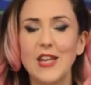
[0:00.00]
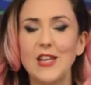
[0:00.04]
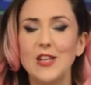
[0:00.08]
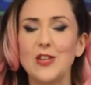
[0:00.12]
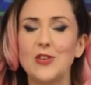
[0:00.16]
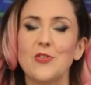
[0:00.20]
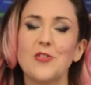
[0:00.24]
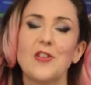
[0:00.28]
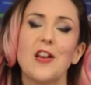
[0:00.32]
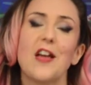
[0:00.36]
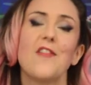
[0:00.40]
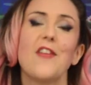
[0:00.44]
you
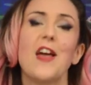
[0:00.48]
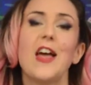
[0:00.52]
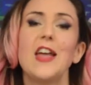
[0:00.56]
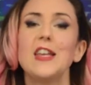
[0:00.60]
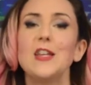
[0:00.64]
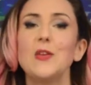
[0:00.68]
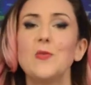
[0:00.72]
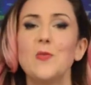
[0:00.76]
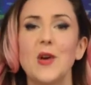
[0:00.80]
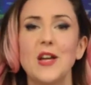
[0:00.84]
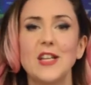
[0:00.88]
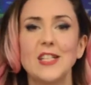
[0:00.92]
don't have any
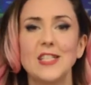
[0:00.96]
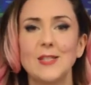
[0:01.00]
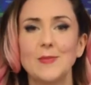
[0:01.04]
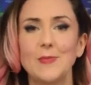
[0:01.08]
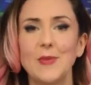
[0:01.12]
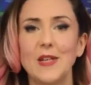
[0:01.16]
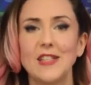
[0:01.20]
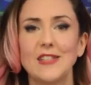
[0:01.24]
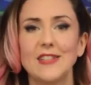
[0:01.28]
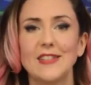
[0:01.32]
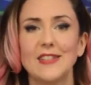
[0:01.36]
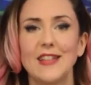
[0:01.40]
white
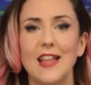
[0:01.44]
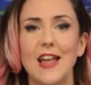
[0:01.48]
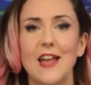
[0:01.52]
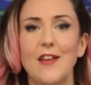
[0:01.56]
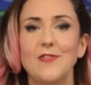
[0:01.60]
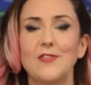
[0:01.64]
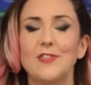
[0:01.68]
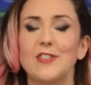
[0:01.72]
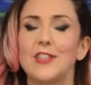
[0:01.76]
space left,